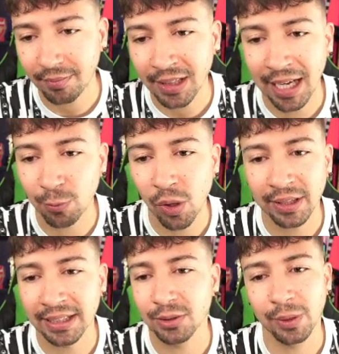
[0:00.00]
And
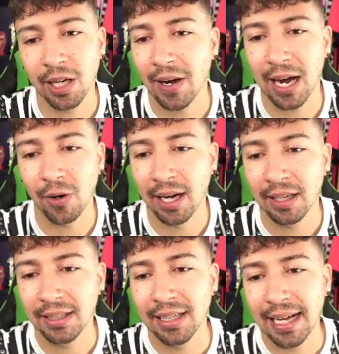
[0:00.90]
Watkins, we know
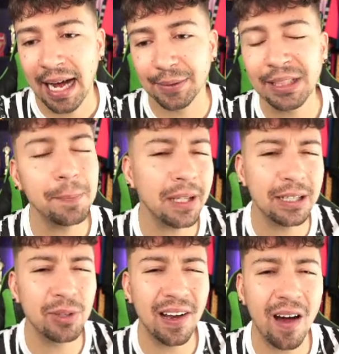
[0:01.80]
how typically
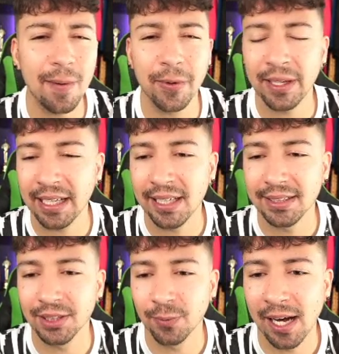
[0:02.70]
reliable he is
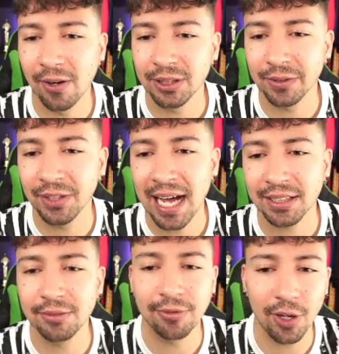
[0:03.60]
as well. So if
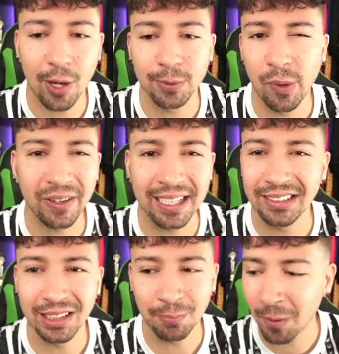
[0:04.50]
Jackson flops,
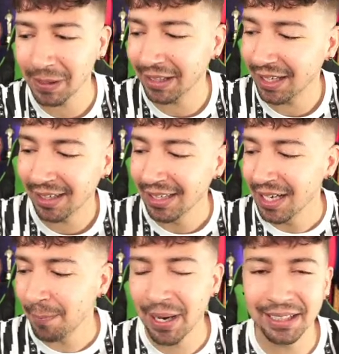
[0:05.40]
Watkins is probably going to
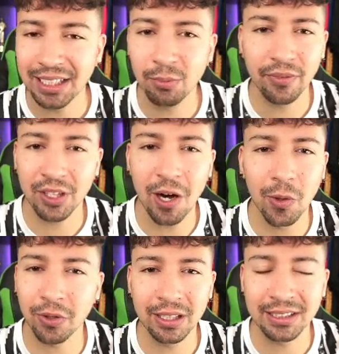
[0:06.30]
pitch in with a goal
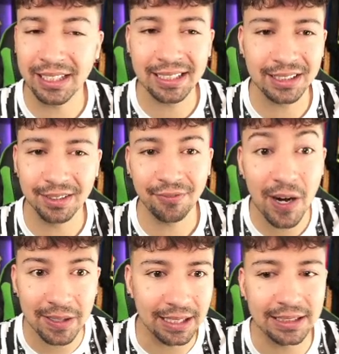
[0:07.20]
or an assist at the
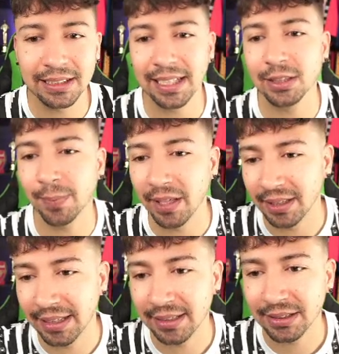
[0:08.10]
very least against
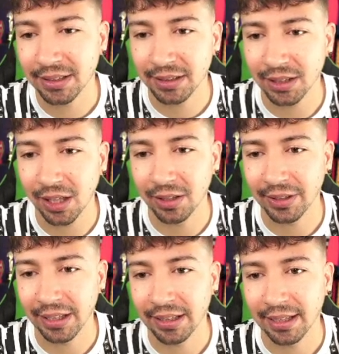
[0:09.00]
Burnley, and it's going to start
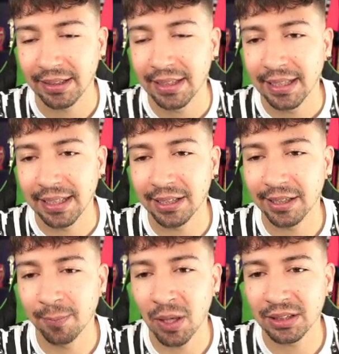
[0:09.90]
looking,
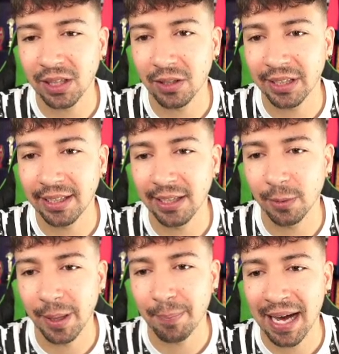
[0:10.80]
it might start looking a little
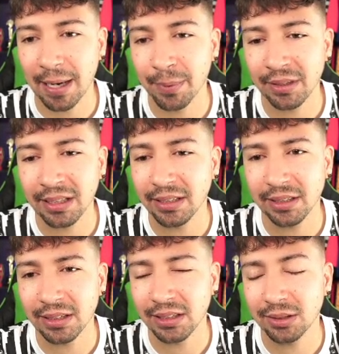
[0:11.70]
bit bad, but
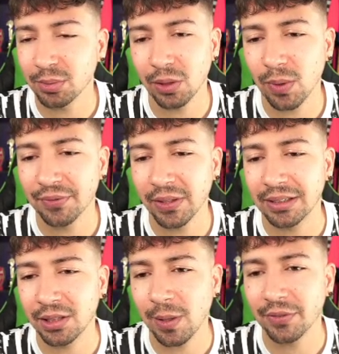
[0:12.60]
it's still
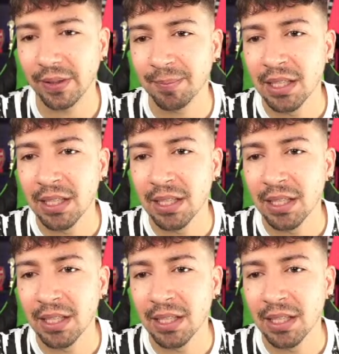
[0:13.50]
worth doing.